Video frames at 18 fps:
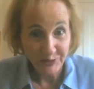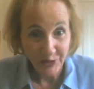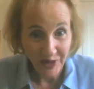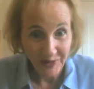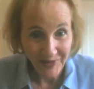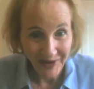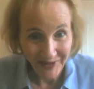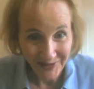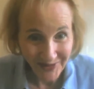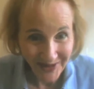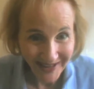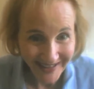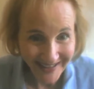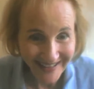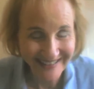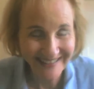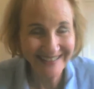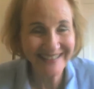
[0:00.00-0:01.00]
boy, by the
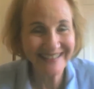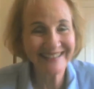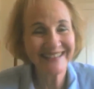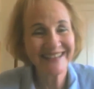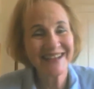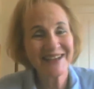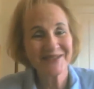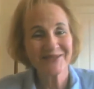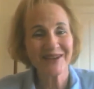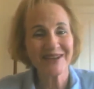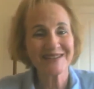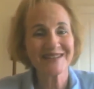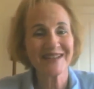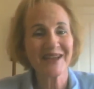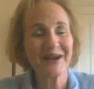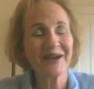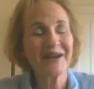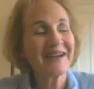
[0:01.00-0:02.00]
way, raised
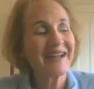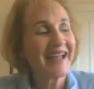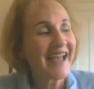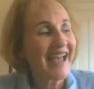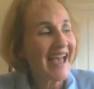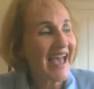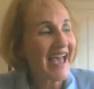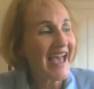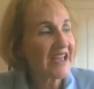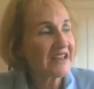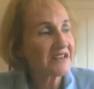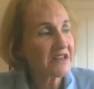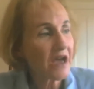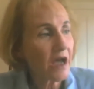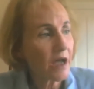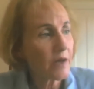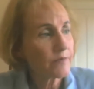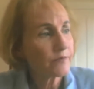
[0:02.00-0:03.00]
there, and
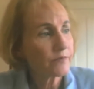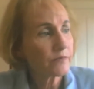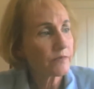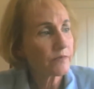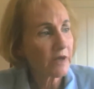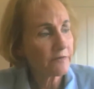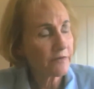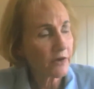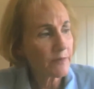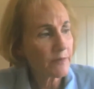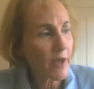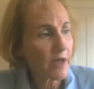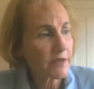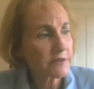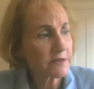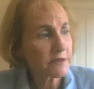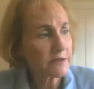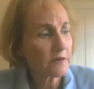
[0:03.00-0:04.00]
but very
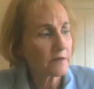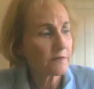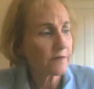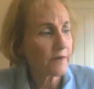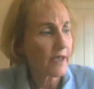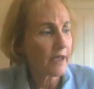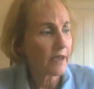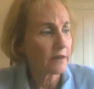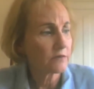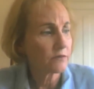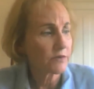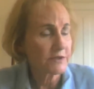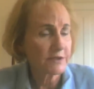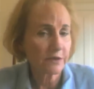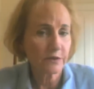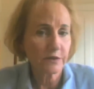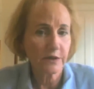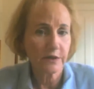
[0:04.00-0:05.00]
positive and
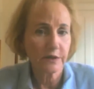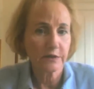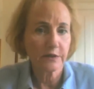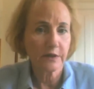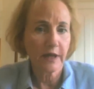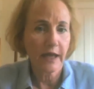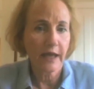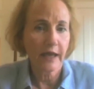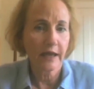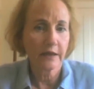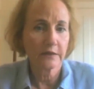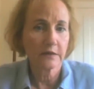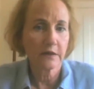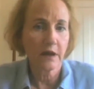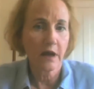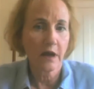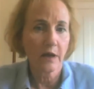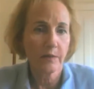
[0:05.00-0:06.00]
resilient,
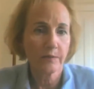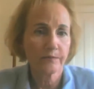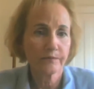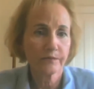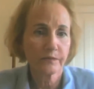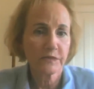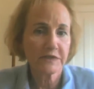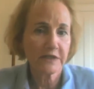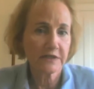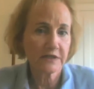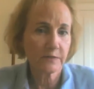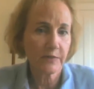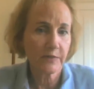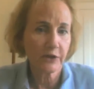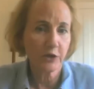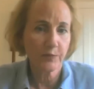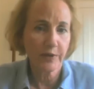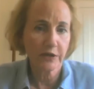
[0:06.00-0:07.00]
and sees the
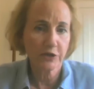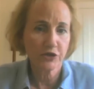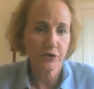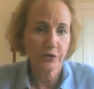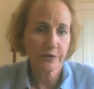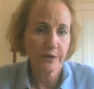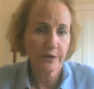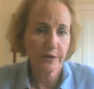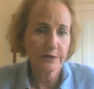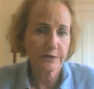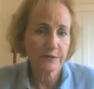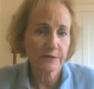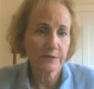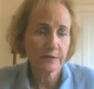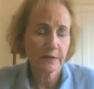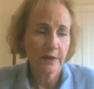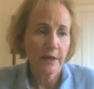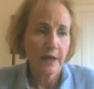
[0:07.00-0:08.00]
bigger picture in
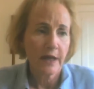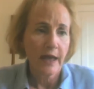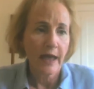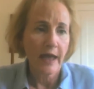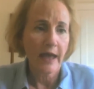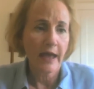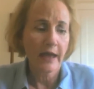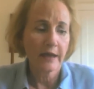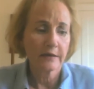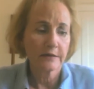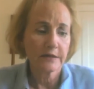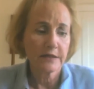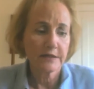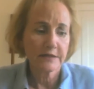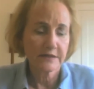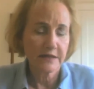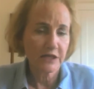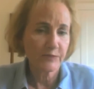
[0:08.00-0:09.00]
this. And
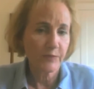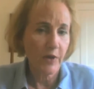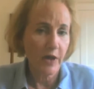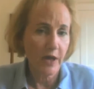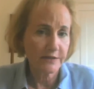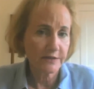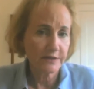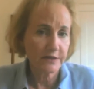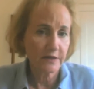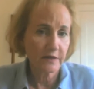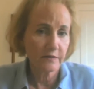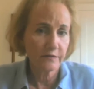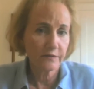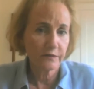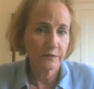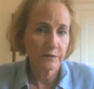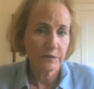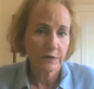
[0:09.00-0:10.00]
he stays positive.